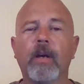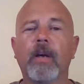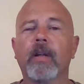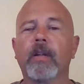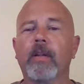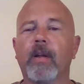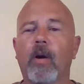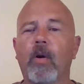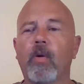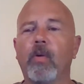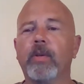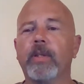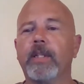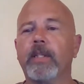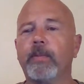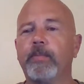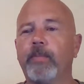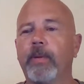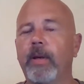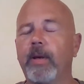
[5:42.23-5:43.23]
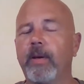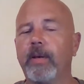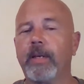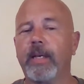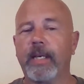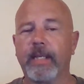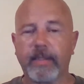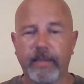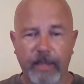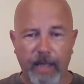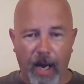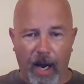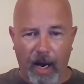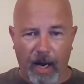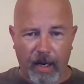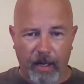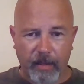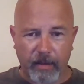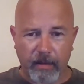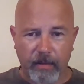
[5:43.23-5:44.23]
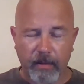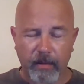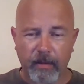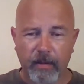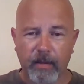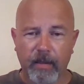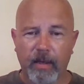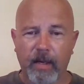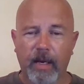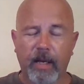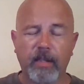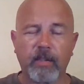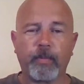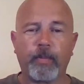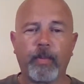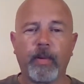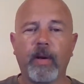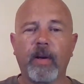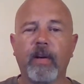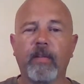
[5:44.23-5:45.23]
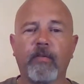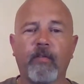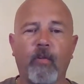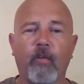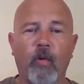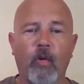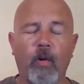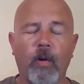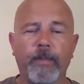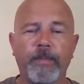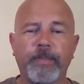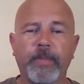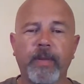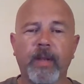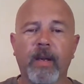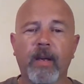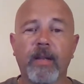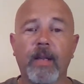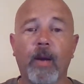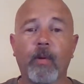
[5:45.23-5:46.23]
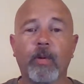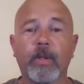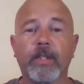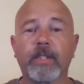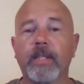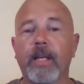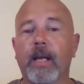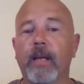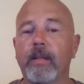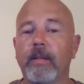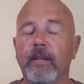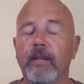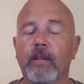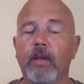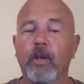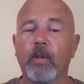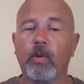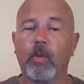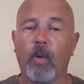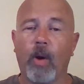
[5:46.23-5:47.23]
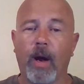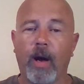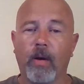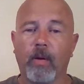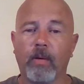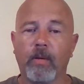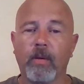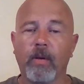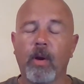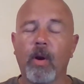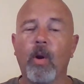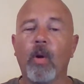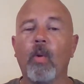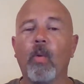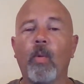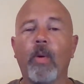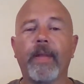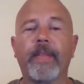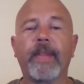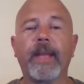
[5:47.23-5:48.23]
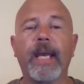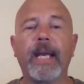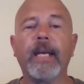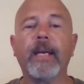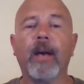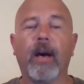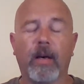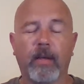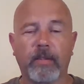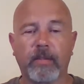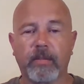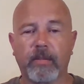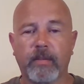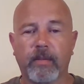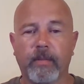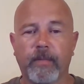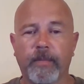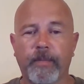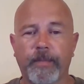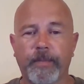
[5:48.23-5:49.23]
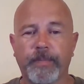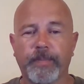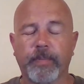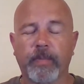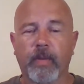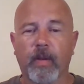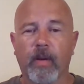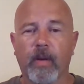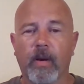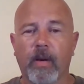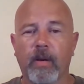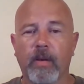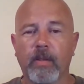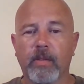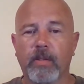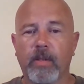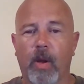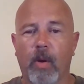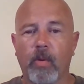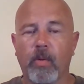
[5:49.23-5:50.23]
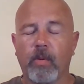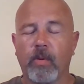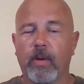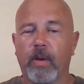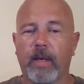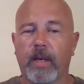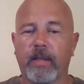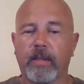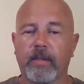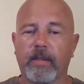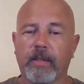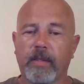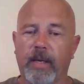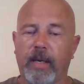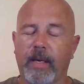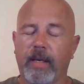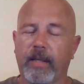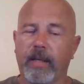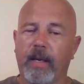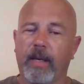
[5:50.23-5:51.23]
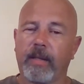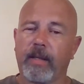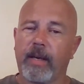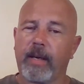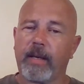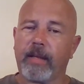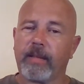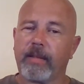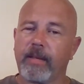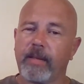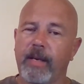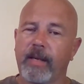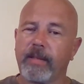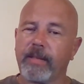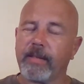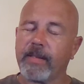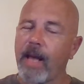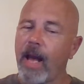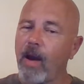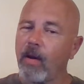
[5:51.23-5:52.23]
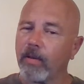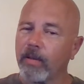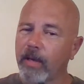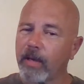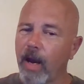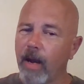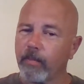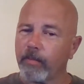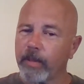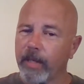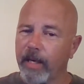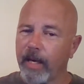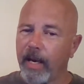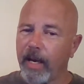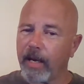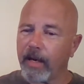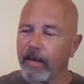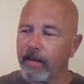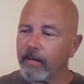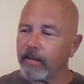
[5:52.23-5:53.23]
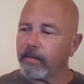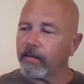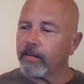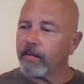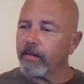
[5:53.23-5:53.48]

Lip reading: The Holy Spirit is God in spirit form that was sent to dwell within us. So it sounds complicated,